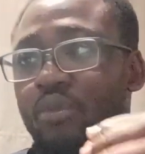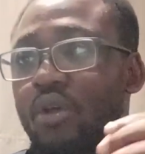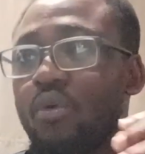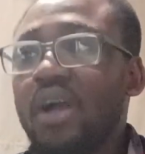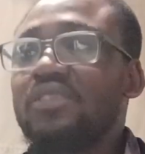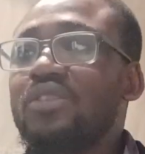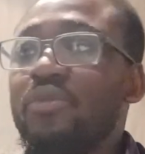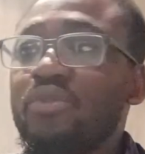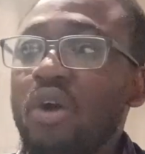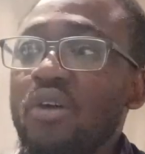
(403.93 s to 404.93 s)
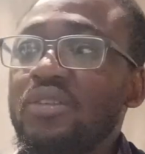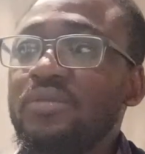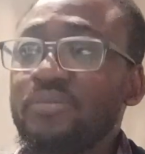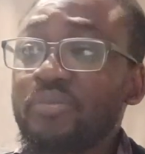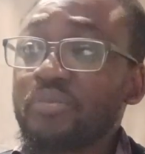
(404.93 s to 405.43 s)
Once you've
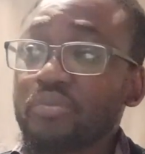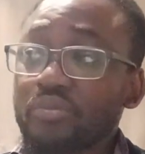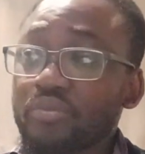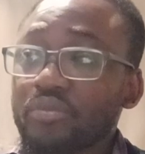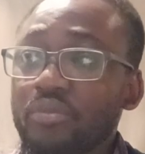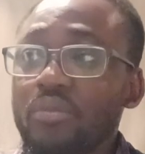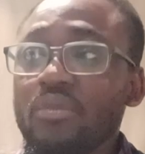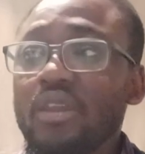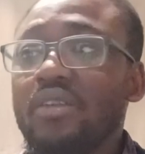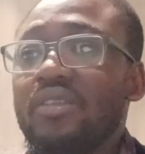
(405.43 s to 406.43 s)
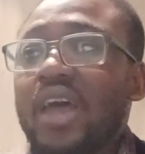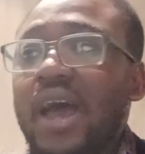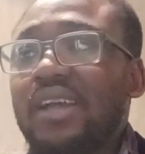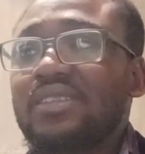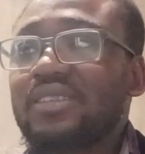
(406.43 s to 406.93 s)
done
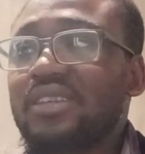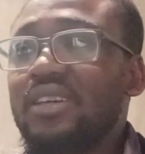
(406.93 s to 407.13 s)
that,